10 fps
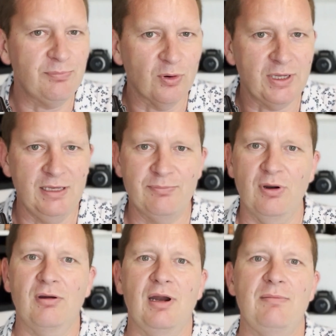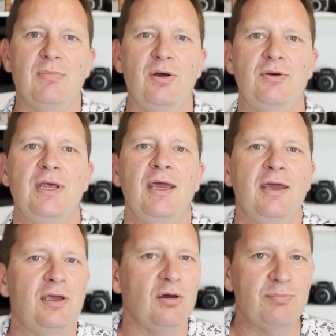put it in program mode,
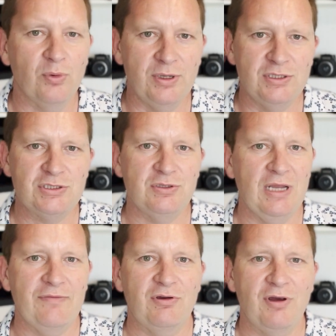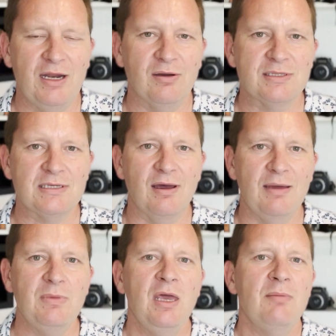go point and shoot and have a great old
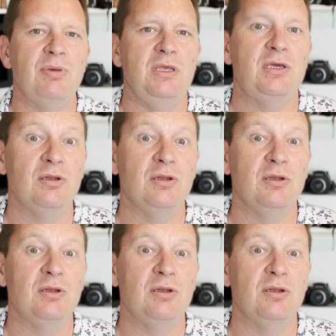time, but you can